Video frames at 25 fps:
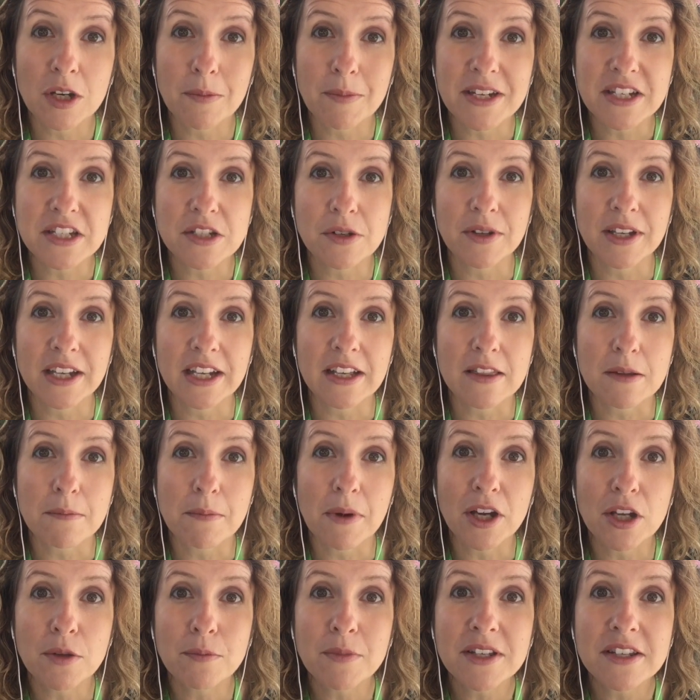to be doing at the
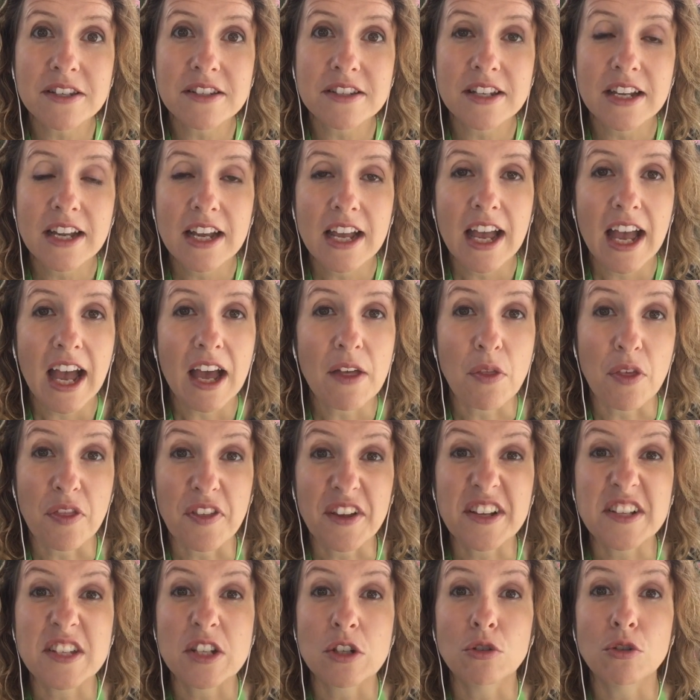moment and the
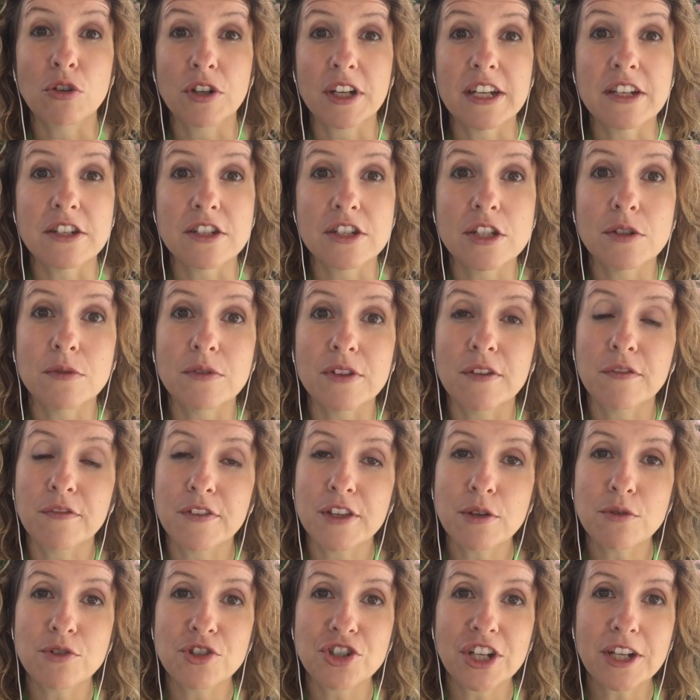things that you're looking to do in the
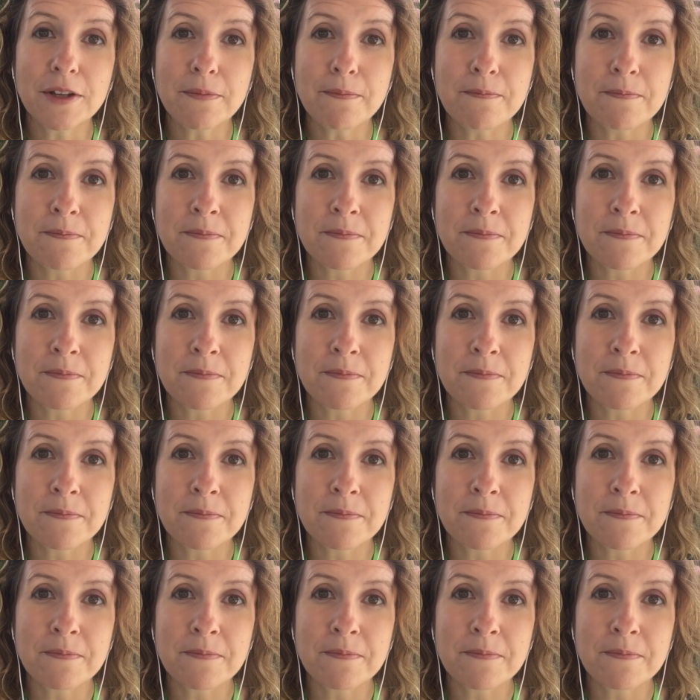future.